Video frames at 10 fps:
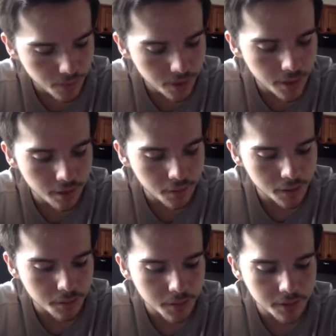Native
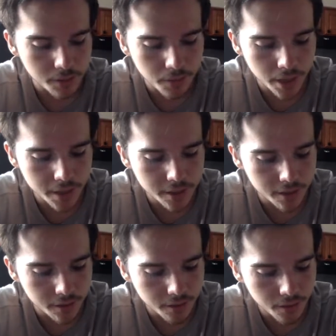Instruments
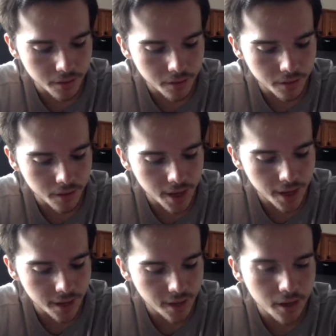Razor for
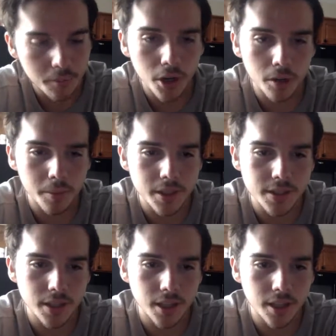that kind of
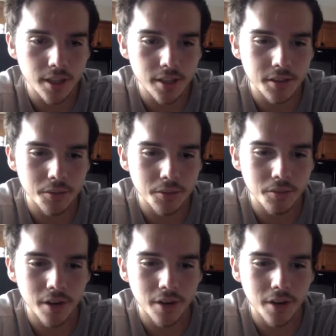purpose. Like it's a
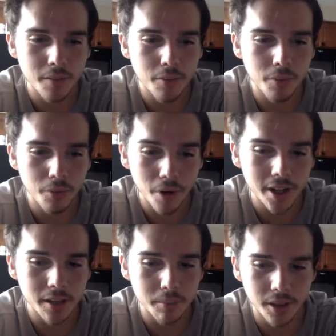very
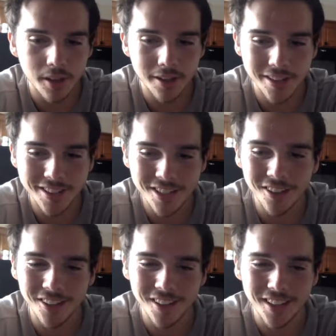pretty plugin to
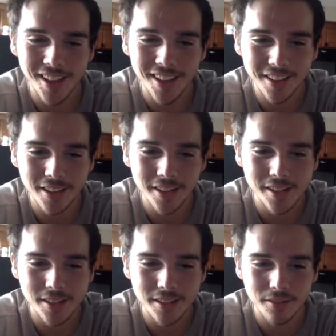look at, and
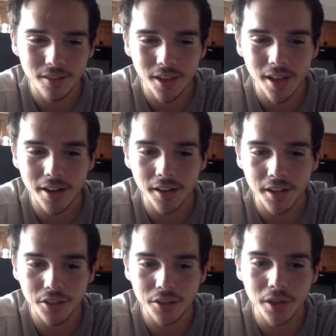it's kind of like
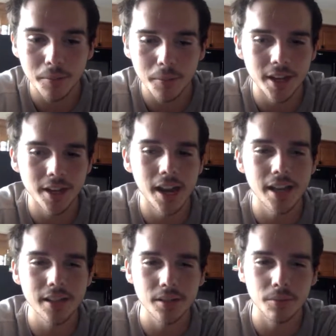streamlined, and it
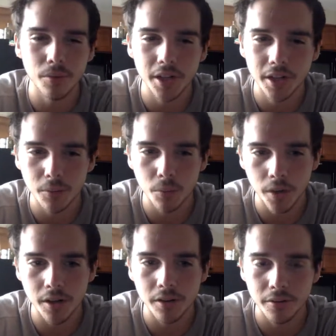has some really
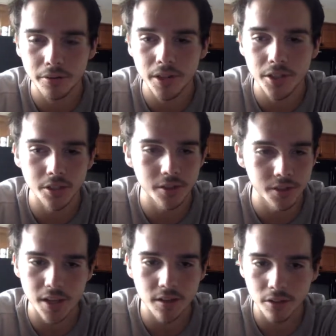weird features
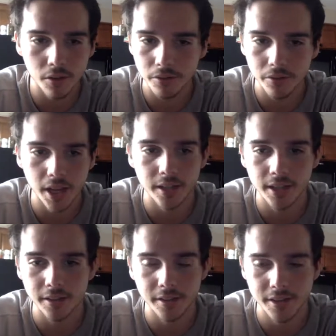that you don't find in
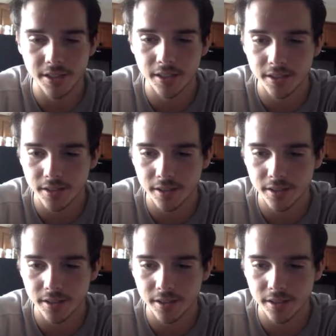other synths.